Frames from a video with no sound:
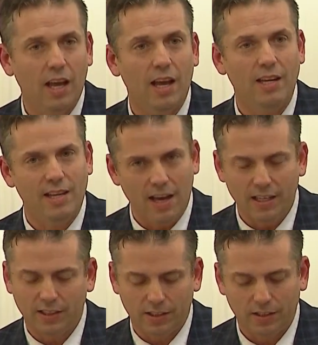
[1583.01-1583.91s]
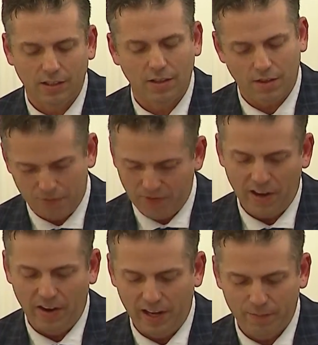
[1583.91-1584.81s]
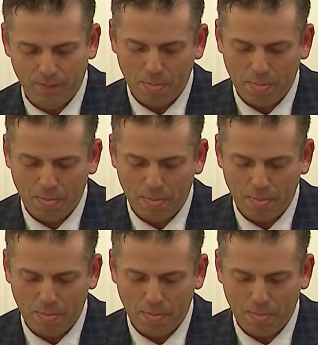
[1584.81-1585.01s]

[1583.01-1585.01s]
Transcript: and yes, the ferry.